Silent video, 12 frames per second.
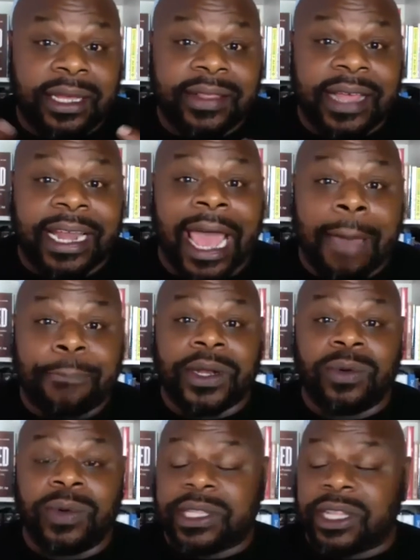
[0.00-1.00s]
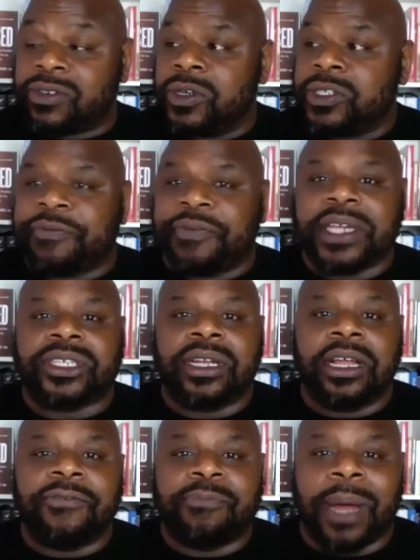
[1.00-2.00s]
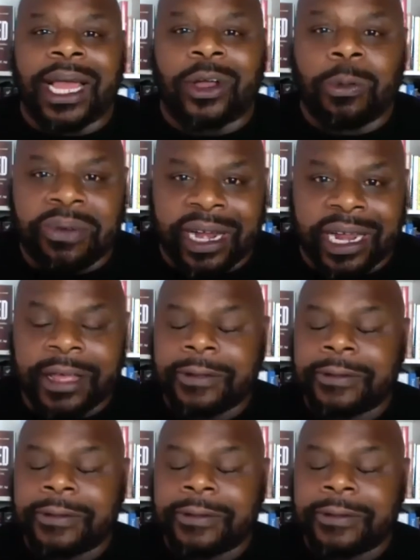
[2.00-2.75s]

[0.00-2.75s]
that happened with the crucifixion of Michael Brown.